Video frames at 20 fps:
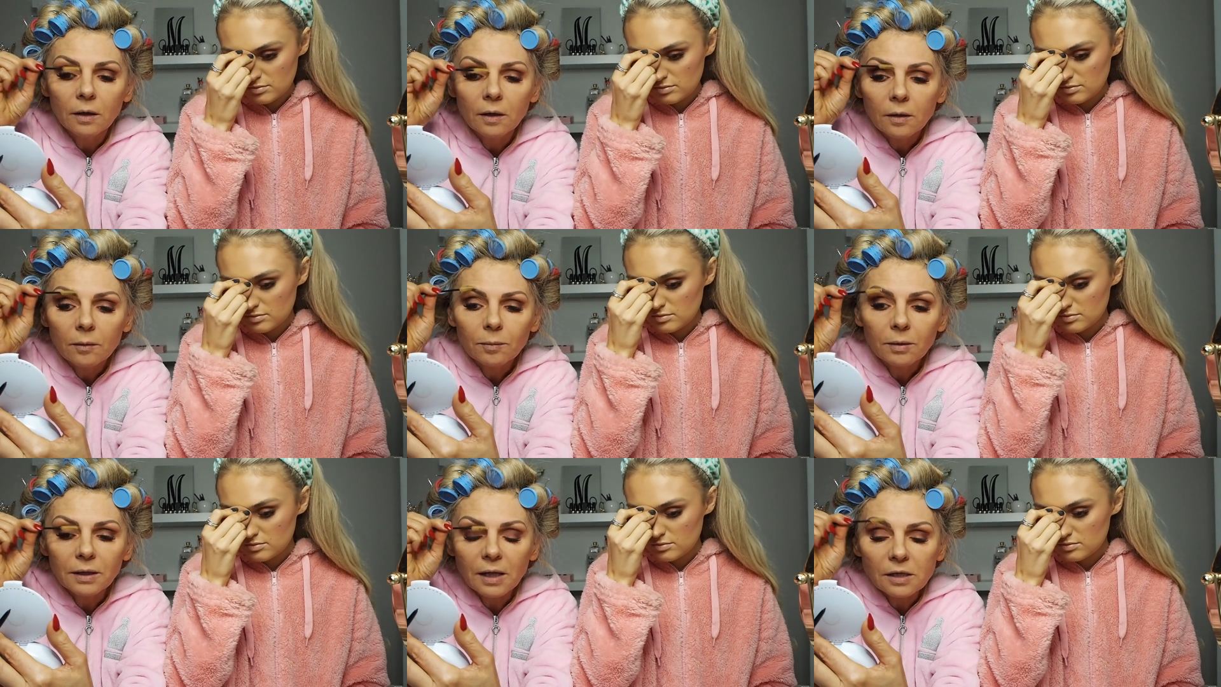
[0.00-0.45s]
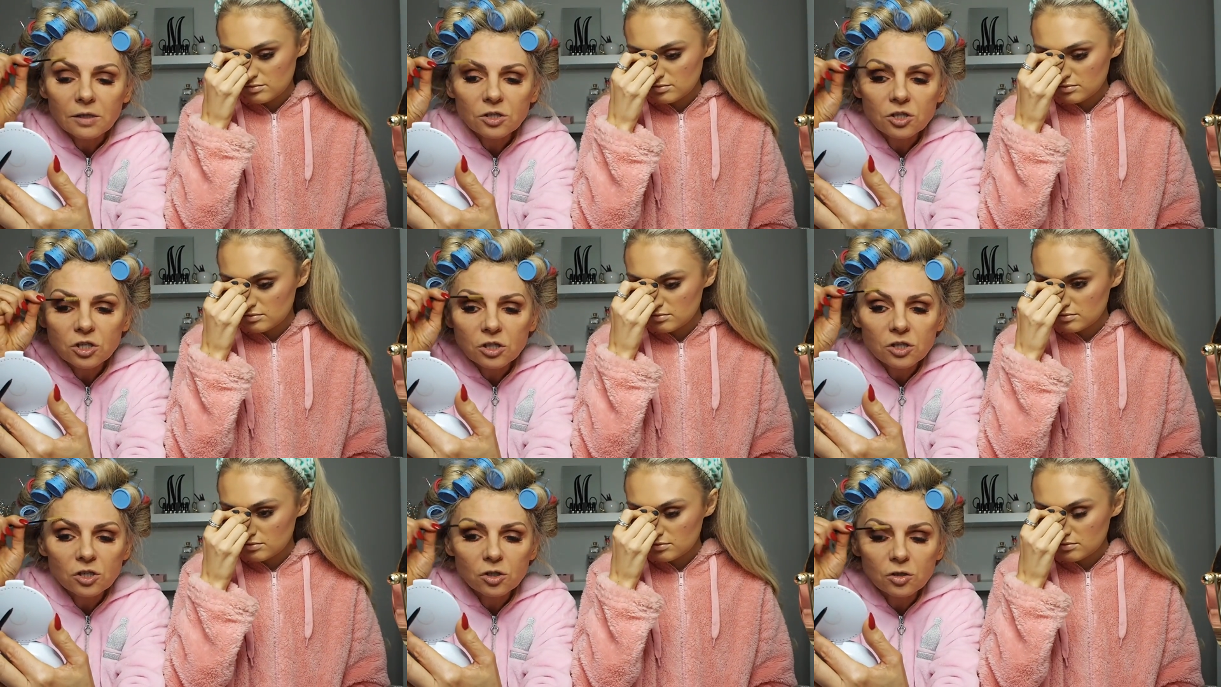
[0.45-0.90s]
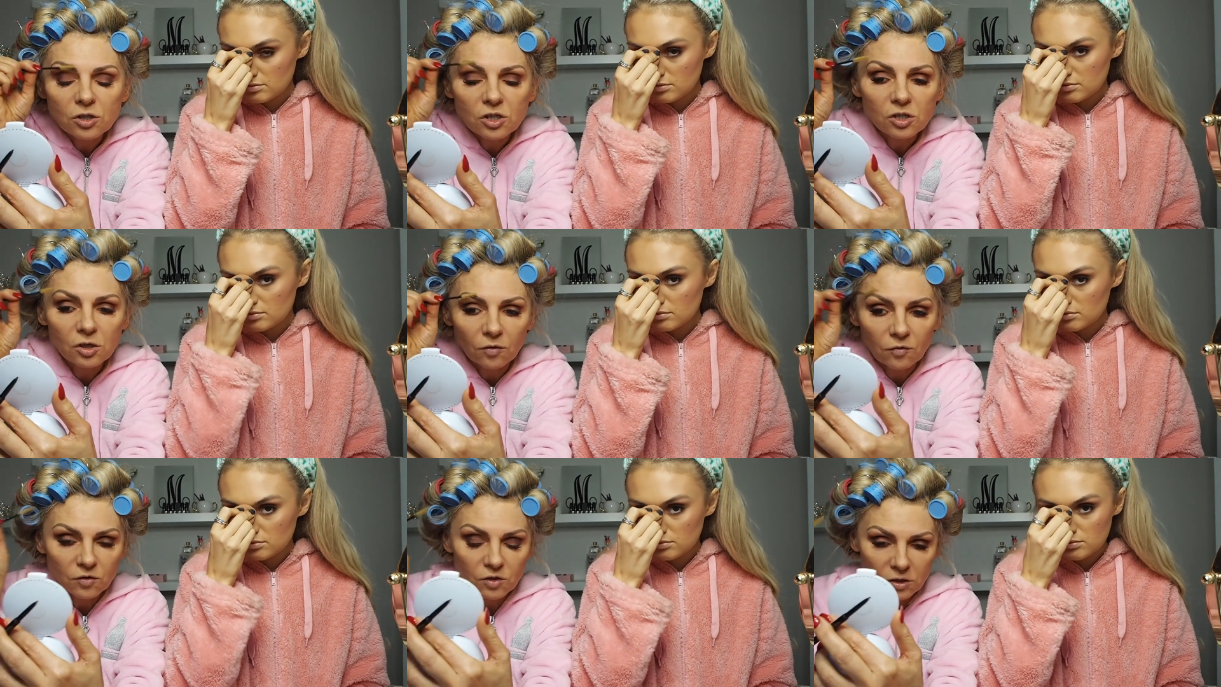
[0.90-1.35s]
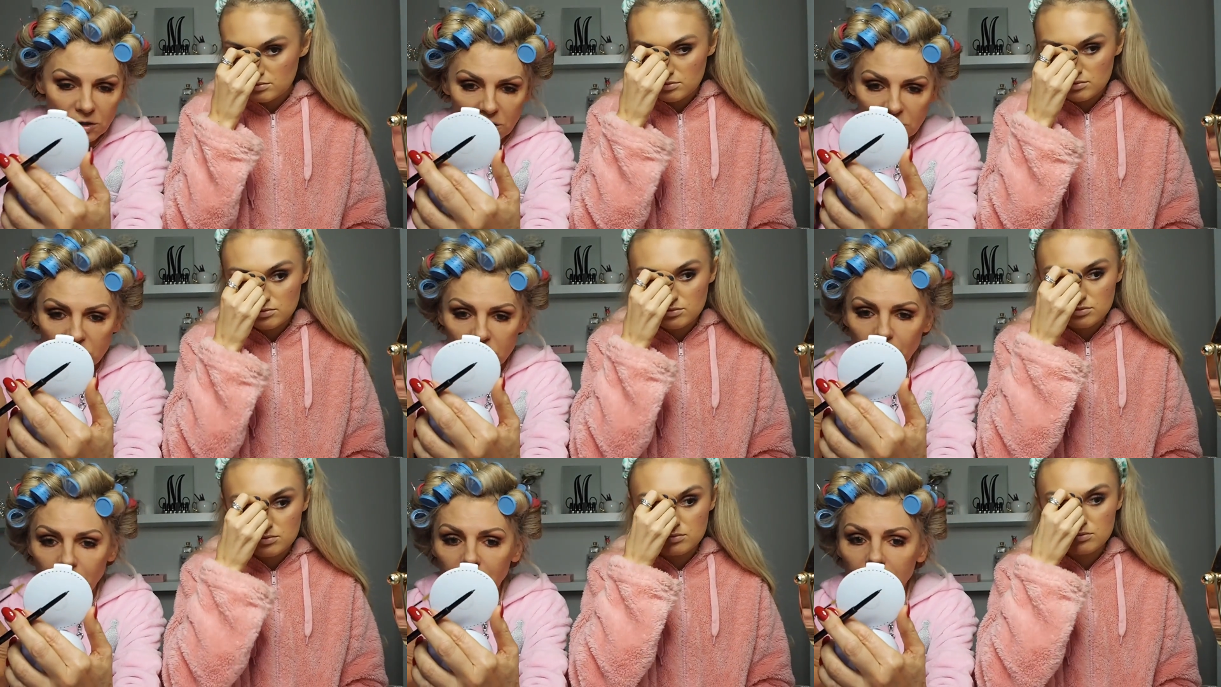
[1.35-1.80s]
Speaker 1: but that's just to soften it
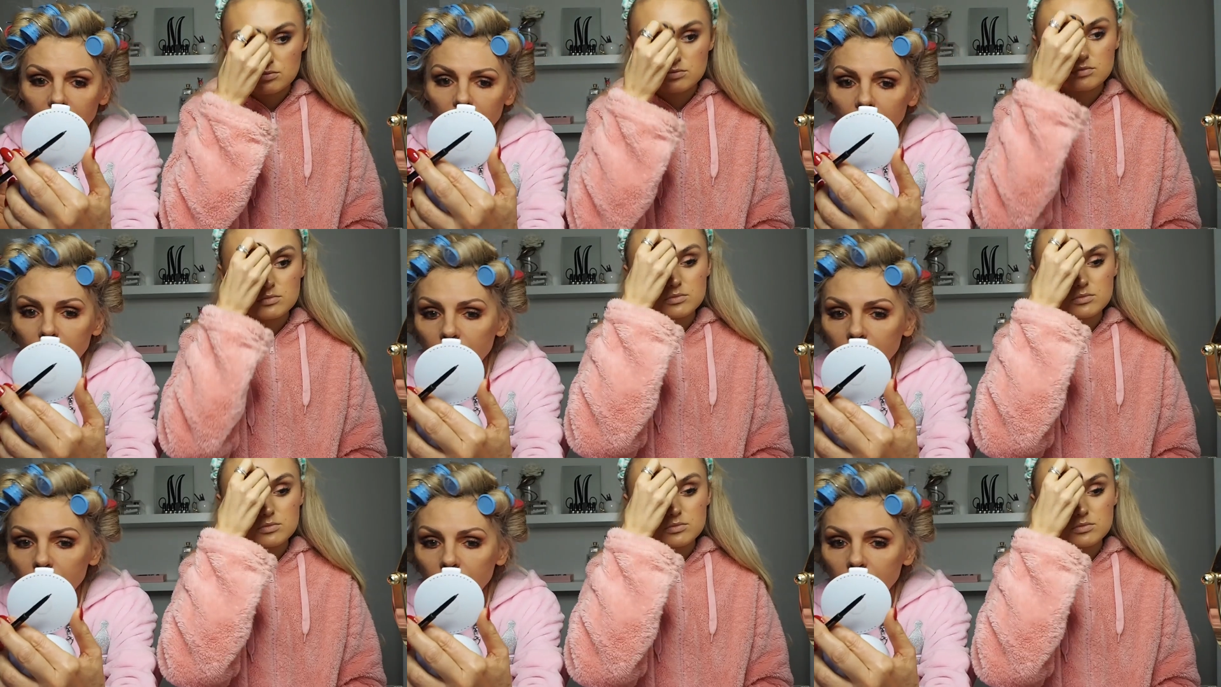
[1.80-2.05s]
to make it